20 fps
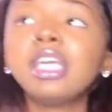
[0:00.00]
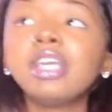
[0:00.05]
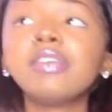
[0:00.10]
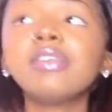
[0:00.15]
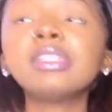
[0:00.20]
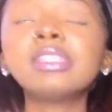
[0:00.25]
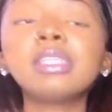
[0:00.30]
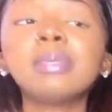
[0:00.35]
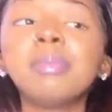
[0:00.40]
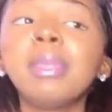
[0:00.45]

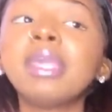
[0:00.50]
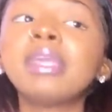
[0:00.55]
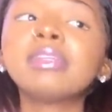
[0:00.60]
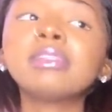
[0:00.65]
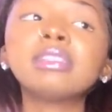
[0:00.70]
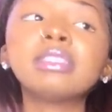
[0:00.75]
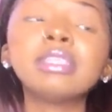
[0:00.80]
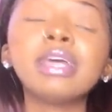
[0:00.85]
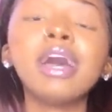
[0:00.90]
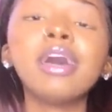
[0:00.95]
secret to
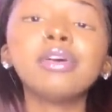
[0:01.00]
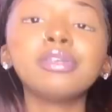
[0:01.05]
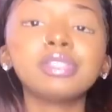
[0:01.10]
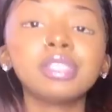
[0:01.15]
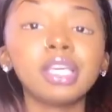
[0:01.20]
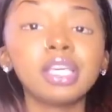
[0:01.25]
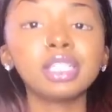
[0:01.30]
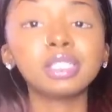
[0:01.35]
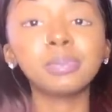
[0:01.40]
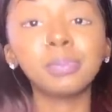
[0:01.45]
making
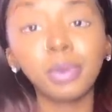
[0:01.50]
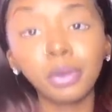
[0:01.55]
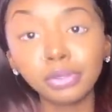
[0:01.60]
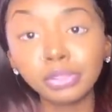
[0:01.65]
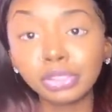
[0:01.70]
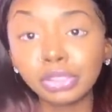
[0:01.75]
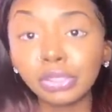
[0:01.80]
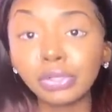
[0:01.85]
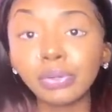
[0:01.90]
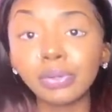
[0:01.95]
sales is
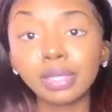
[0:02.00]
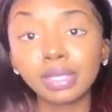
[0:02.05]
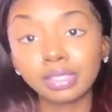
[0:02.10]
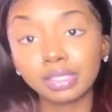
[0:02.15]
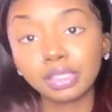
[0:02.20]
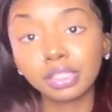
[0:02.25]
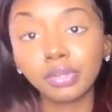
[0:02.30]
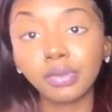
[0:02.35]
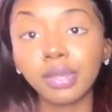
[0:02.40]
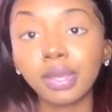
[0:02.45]
posting on
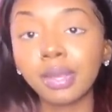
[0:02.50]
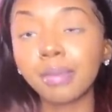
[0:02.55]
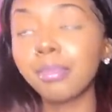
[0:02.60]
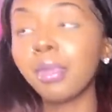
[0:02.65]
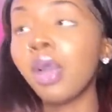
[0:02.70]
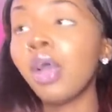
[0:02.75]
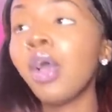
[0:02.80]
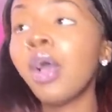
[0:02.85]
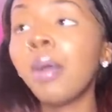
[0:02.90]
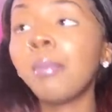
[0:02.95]

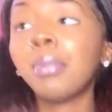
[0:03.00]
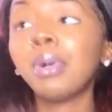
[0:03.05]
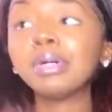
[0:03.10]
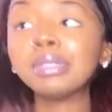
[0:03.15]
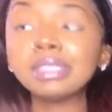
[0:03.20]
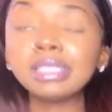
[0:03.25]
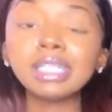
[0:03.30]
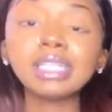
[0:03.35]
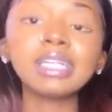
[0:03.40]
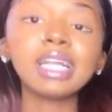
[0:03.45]
Instagram,
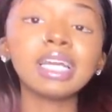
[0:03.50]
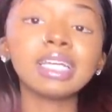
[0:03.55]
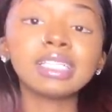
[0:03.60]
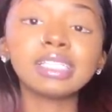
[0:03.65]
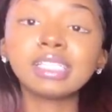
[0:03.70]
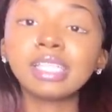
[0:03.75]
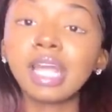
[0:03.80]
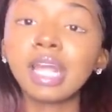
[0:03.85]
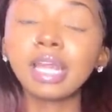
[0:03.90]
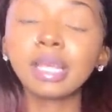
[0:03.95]
posting
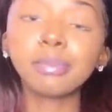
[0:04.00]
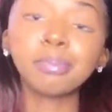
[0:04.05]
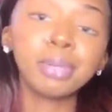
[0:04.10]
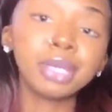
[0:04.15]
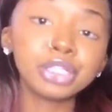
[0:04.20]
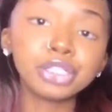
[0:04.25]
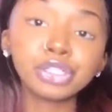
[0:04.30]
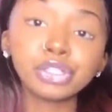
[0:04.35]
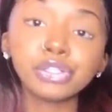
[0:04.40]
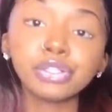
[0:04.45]
aesthetic
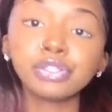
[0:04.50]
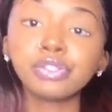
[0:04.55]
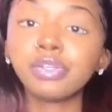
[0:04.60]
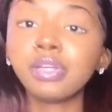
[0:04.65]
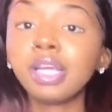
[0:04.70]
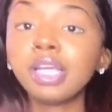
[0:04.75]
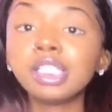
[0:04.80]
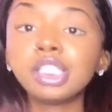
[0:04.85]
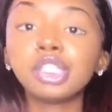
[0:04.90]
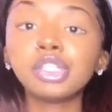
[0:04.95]
pictures
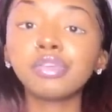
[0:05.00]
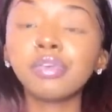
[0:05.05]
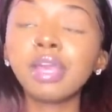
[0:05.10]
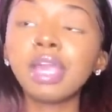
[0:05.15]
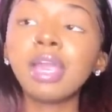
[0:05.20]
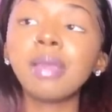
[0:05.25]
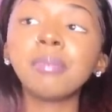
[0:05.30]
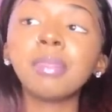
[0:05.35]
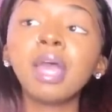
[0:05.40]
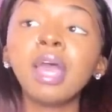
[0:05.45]
on
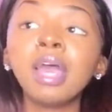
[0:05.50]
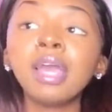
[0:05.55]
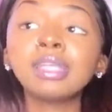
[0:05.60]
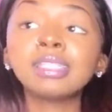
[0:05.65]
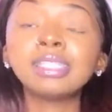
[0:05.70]
Instagram,